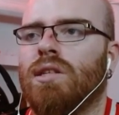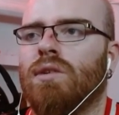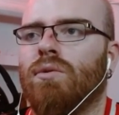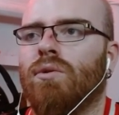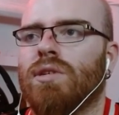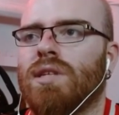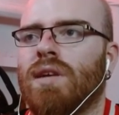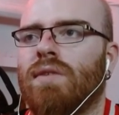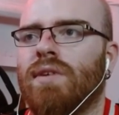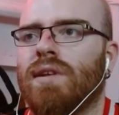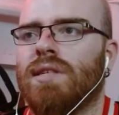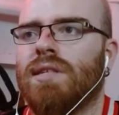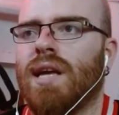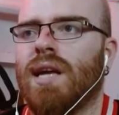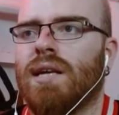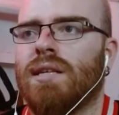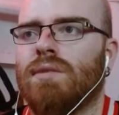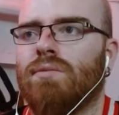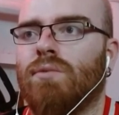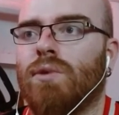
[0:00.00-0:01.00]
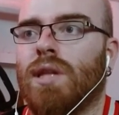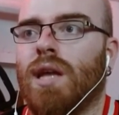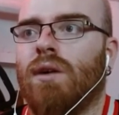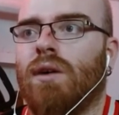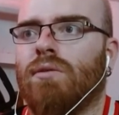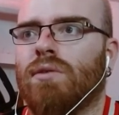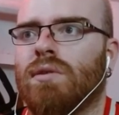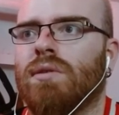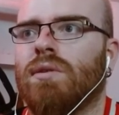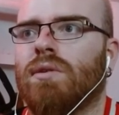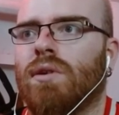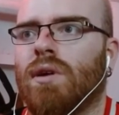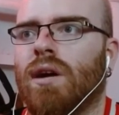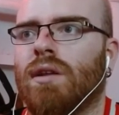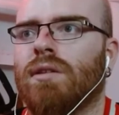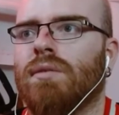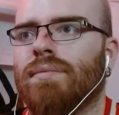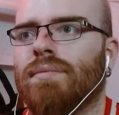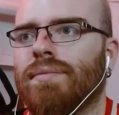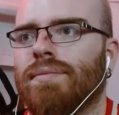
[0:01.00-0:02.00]
she was having sex without
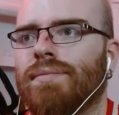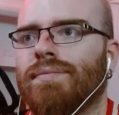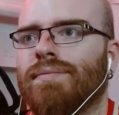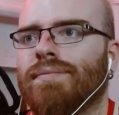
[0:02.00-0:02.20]
condom.